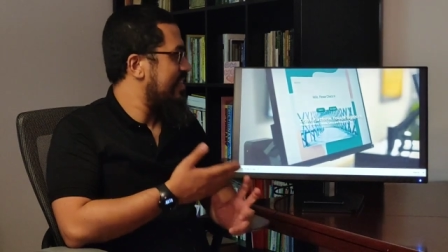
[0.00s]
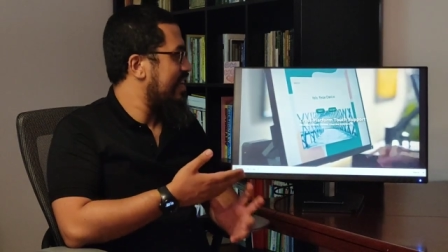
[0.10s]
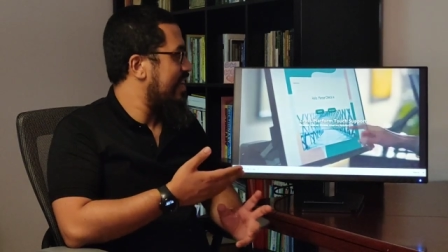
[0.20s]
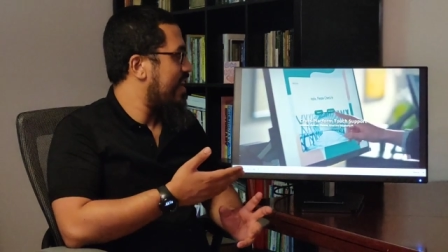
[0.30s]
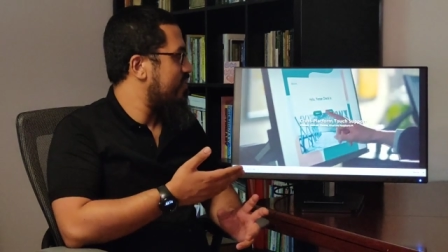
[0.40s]
in
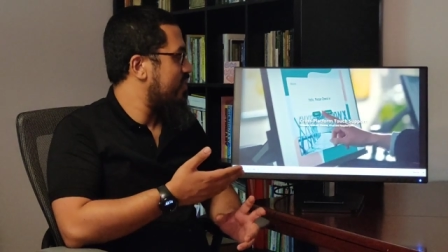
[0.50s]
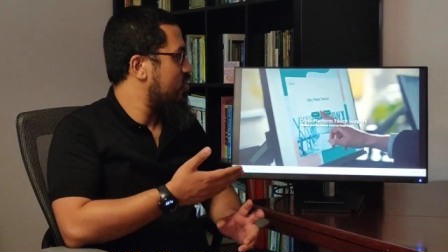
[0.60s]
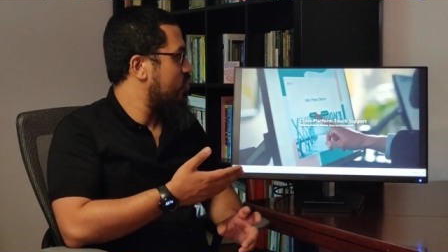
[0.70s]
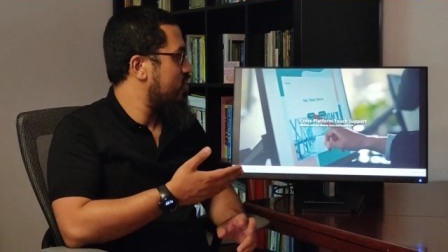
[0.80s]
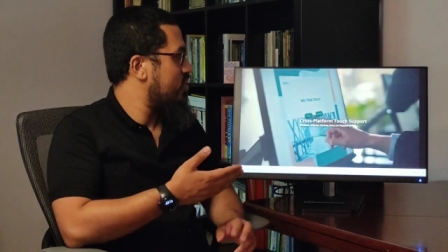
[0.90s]
real life
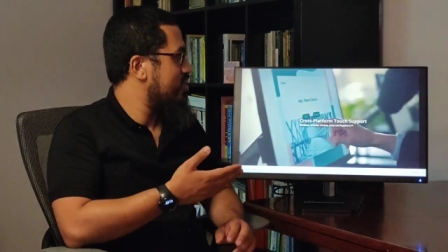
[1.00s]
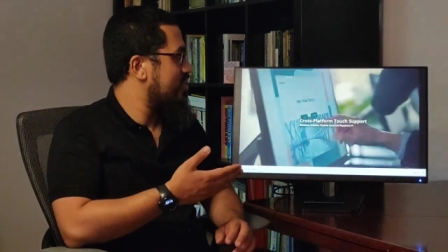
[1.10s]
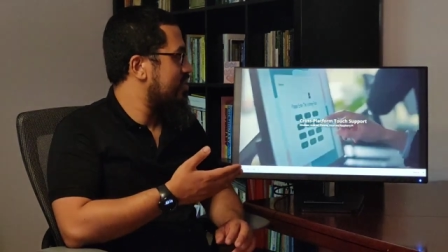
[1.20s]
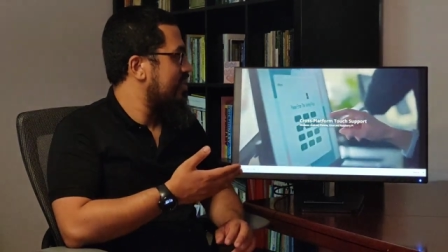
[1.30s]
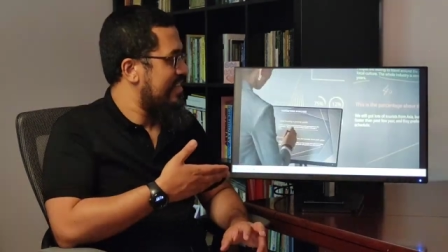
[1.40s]

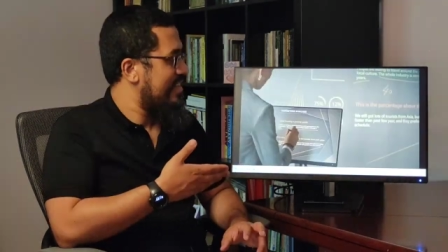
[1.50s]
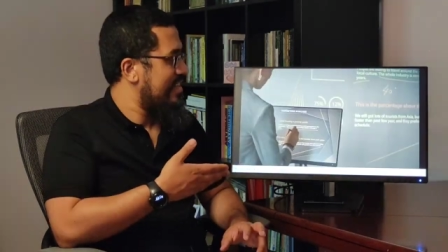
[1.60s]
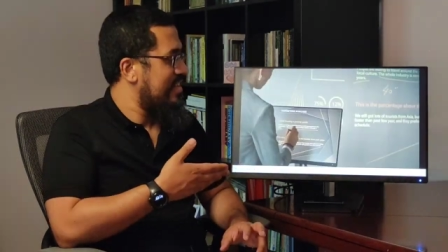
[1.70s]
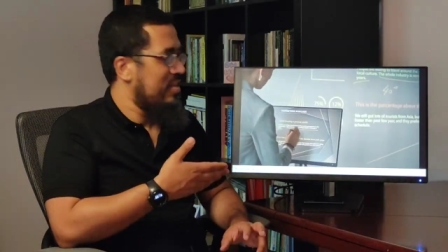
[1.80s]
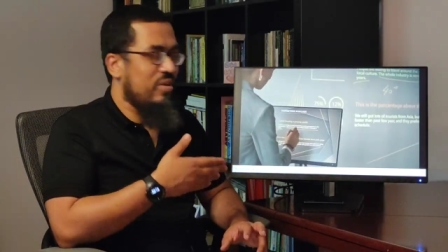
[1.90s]
situations
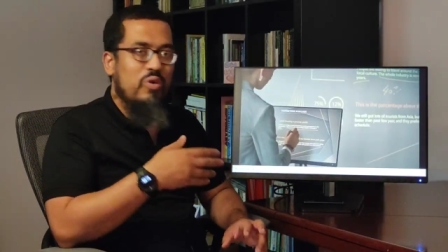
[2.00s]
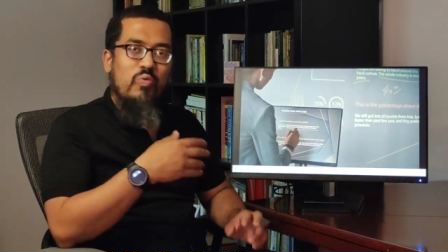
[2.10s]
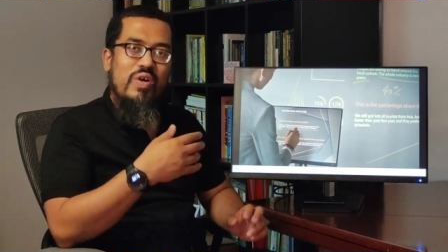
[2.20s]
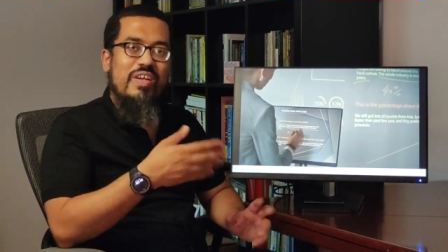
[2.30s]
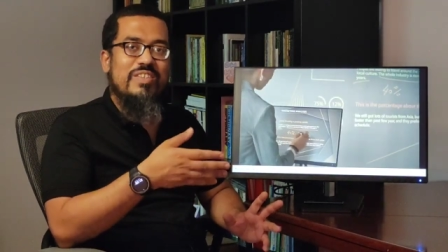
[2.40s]

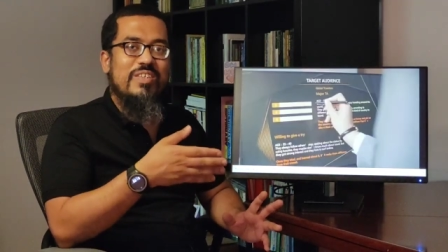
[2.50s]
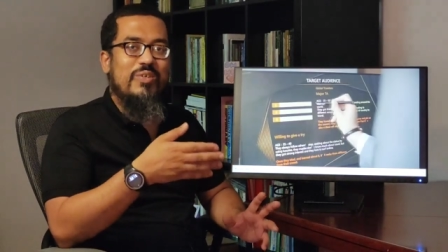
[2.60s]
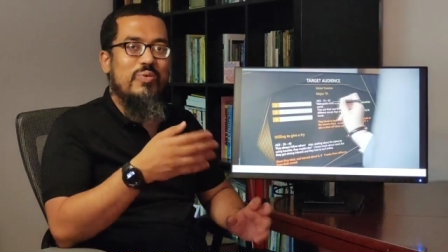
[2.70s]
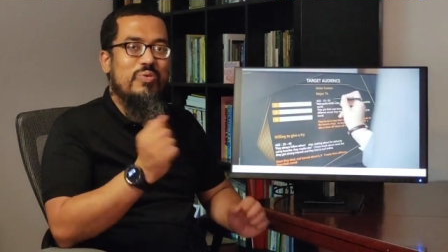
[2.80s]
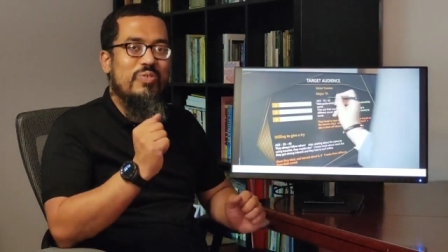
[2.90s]
when it's
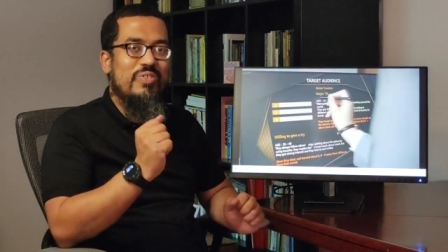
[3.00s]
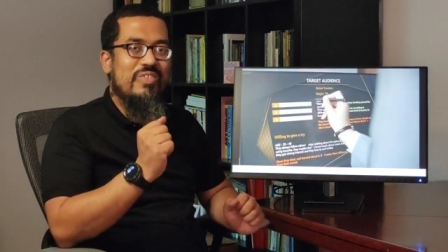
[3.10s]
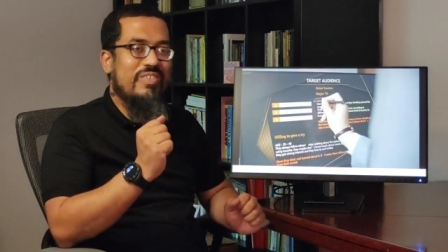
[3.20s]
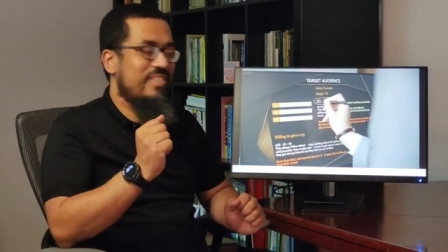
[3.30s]
in use.